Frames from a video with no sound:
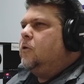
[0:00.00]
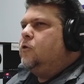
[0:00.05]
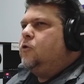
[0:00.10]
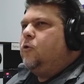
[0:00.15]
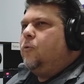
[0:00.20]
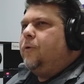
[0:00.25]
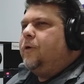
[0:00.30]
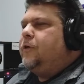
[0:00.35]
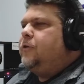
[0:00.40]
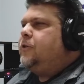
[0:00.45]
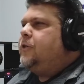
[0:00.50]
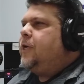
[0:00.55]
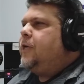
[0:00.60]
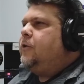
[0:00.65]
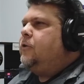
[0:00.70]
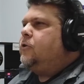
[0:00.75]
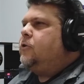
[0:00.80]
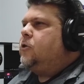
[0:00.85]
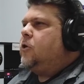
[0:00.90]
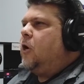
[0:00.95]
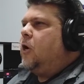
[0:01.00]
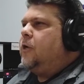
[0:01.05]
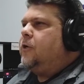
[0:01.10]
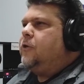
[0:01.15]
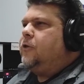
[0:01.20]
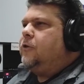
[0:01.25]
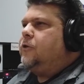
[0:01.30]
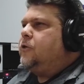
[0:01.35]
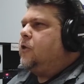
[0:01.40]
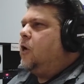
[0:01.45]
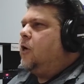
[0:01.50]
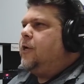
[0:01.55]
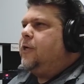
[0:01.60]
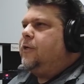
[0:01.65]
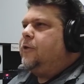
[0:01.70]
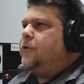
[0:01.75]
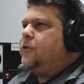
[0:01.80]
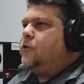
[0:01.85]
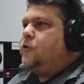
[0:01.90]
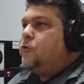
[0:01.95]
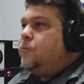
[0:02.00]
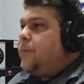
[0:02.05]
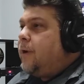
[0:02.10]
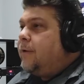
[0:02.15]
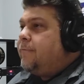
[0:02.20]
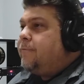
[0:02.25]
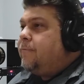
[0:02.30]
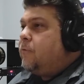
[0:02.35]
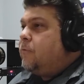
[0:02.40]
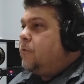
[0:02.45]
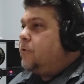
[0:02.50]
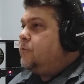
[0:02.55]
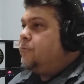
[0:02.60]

So when you say you saw it, do you saw it into 2x4s,